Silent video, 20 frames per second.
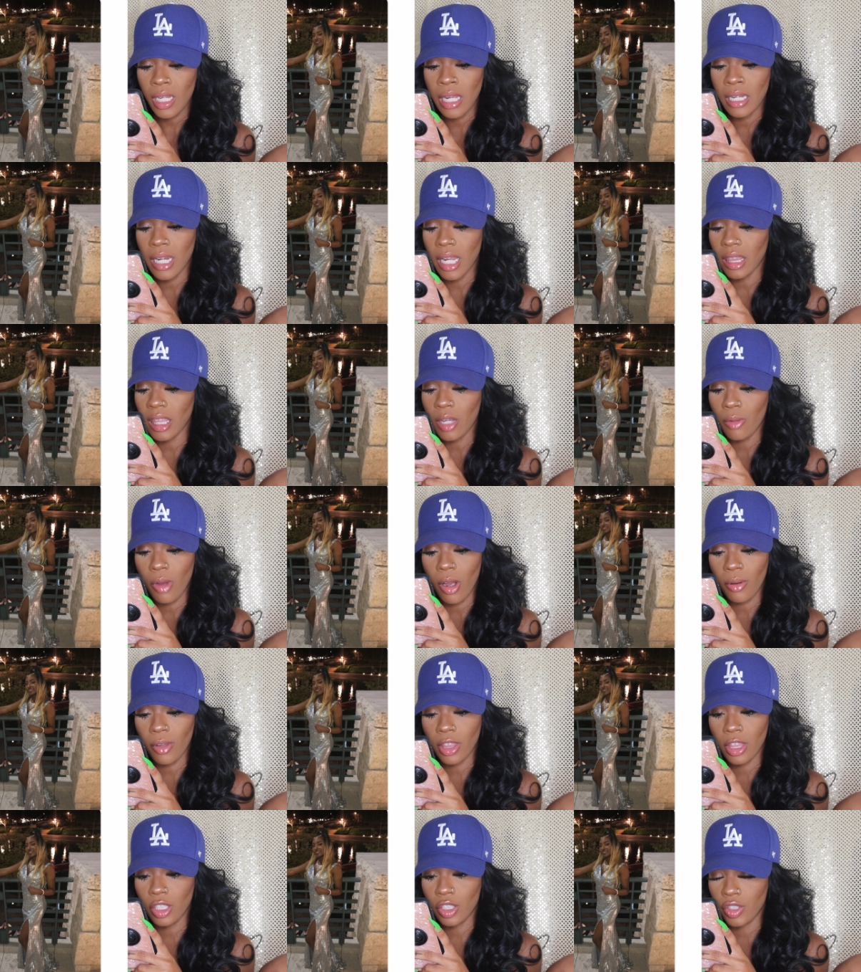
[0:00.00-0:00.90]
nothing
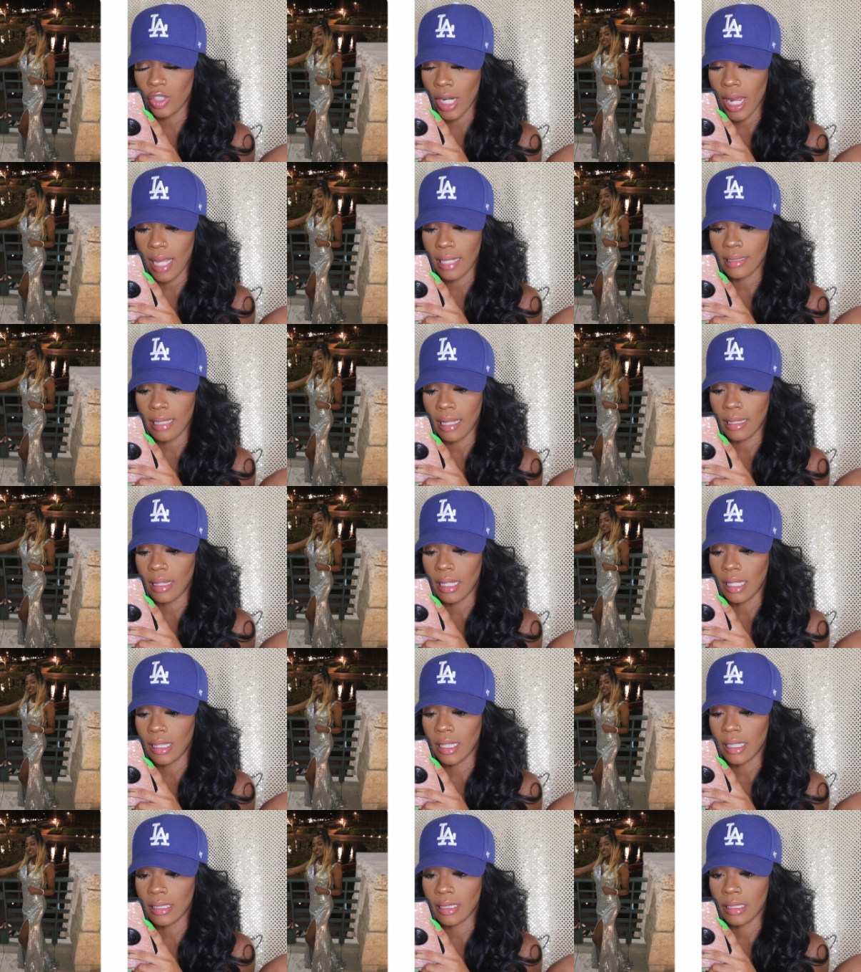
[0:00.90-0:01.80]
wrong with the dress i
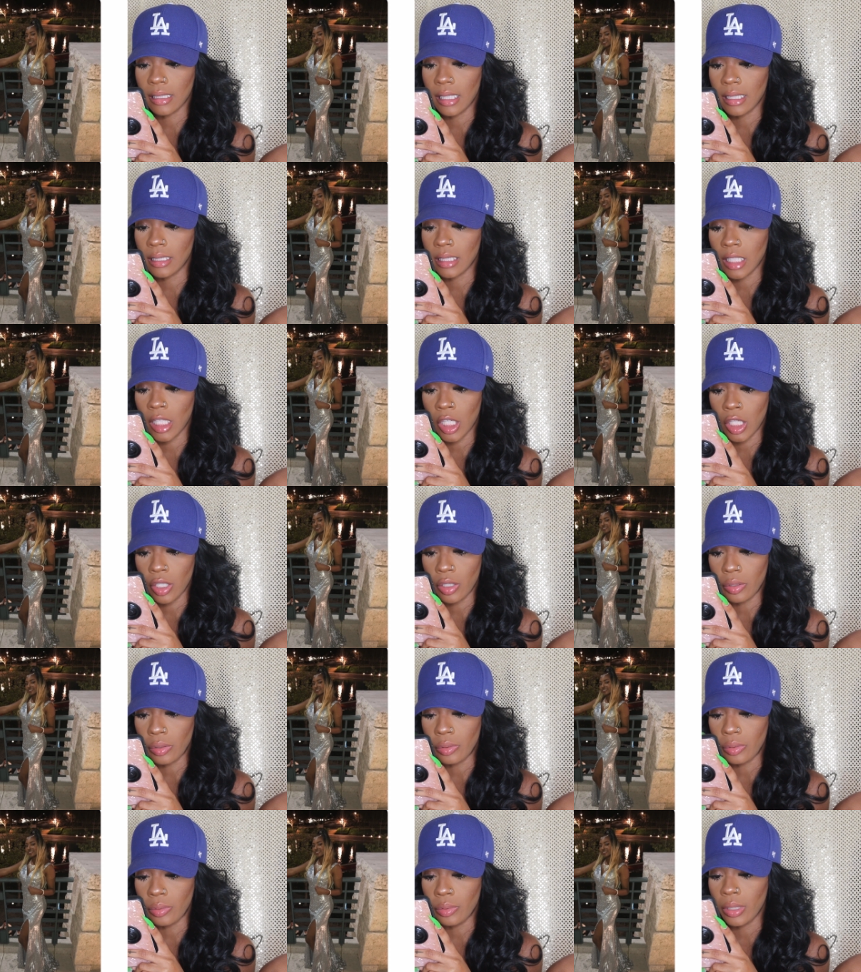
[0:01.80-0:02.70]
think this looks
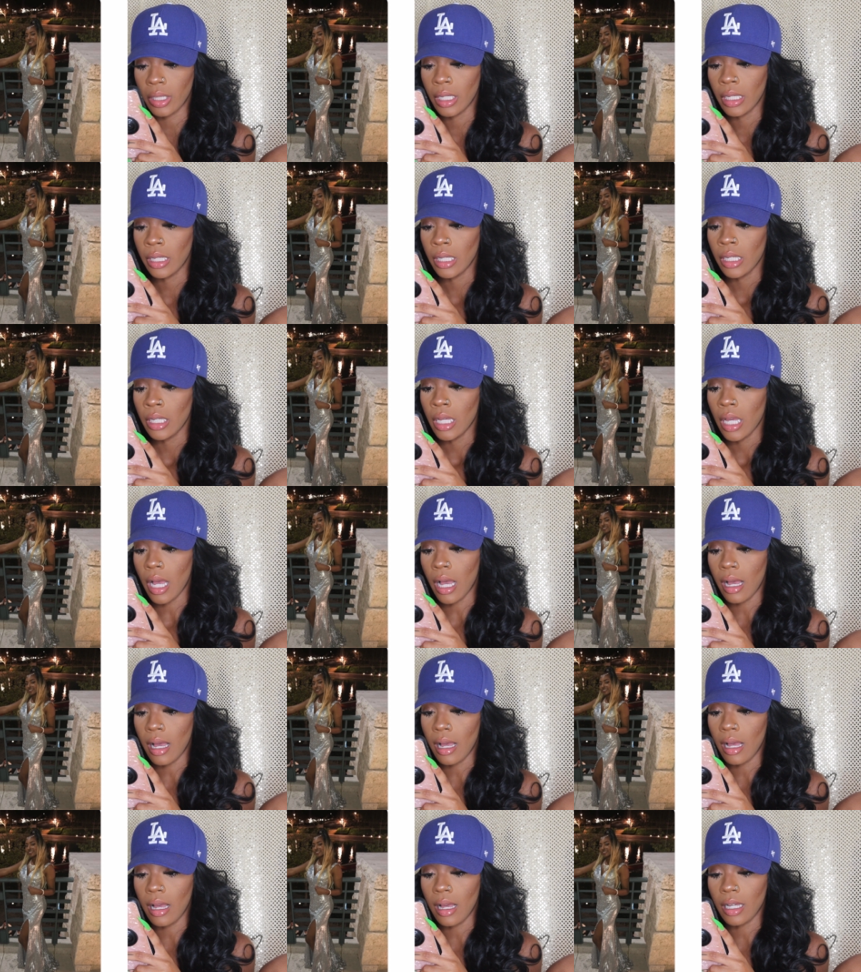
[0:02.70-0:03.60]
cute
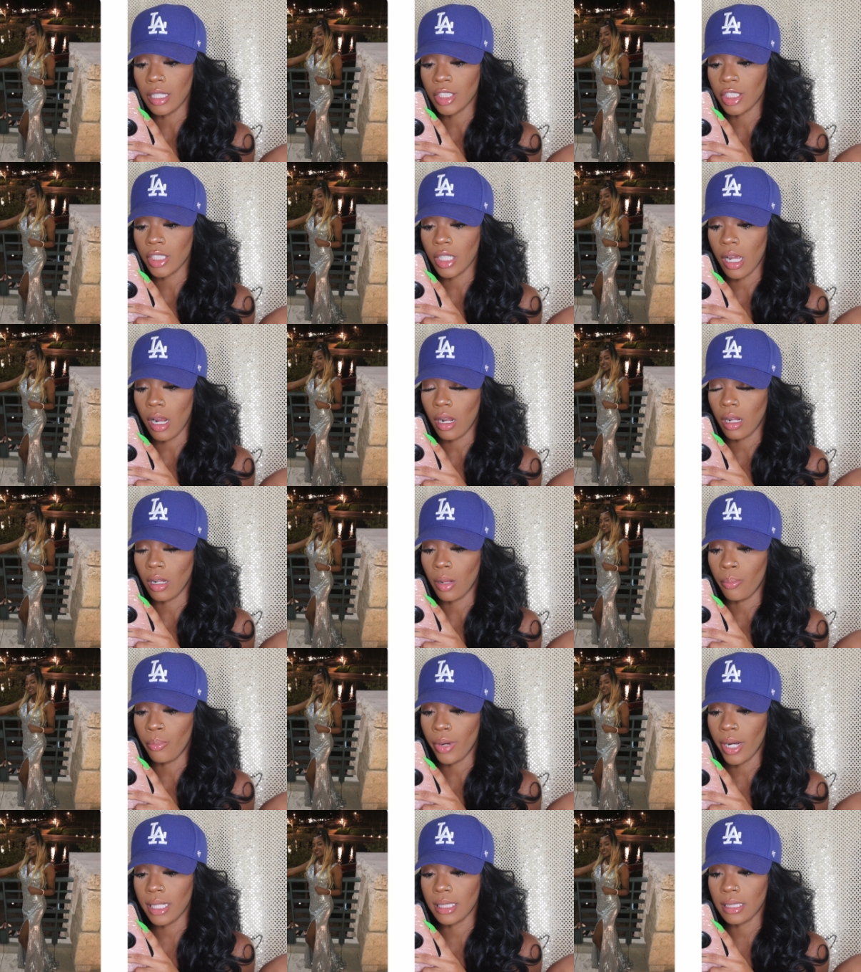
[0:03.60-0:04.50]
uh she got on
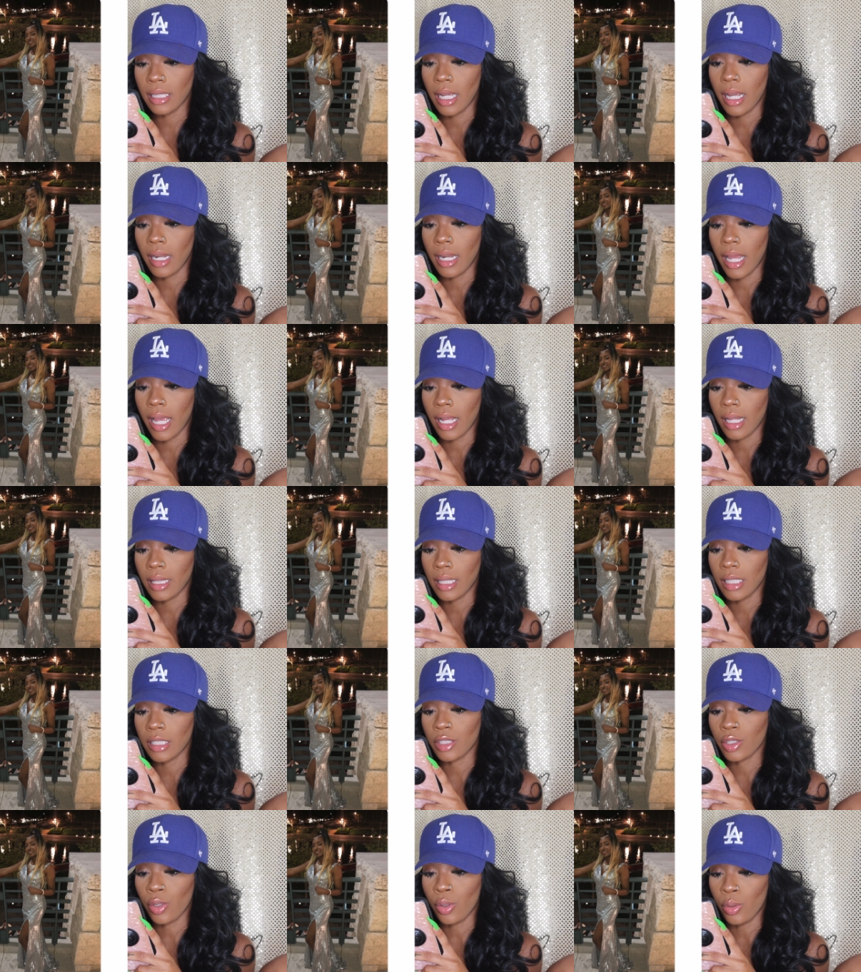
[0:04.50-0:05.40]
a bracelet a
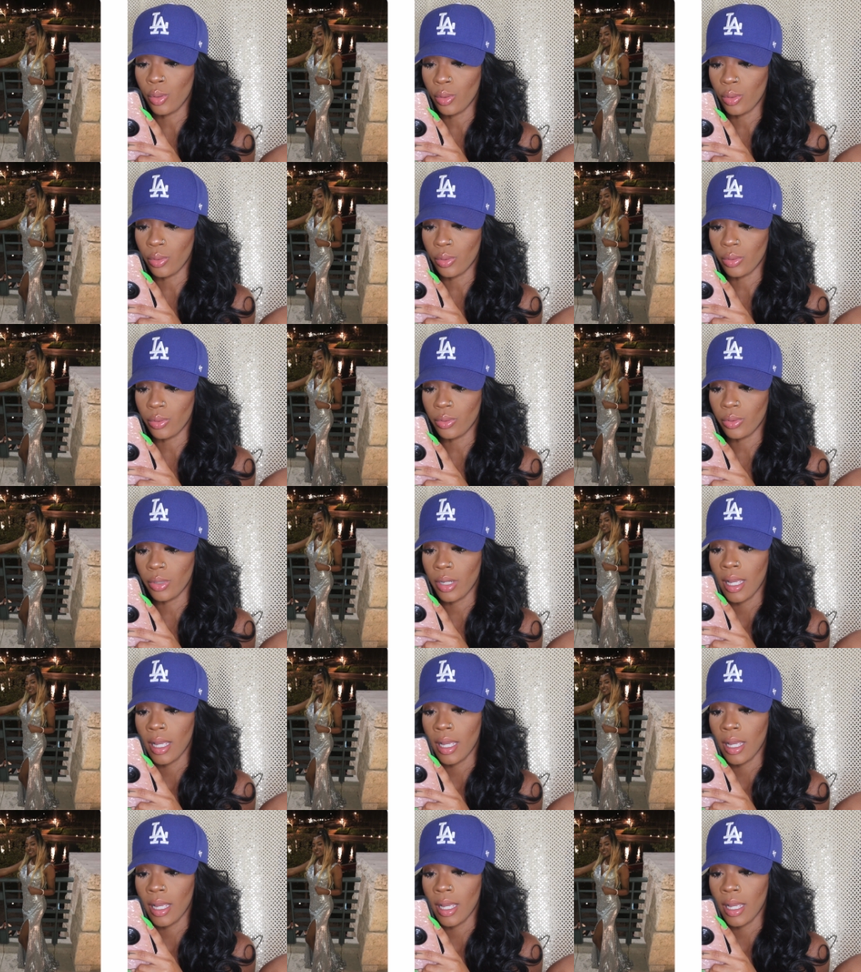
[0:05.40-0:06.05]
necklace cool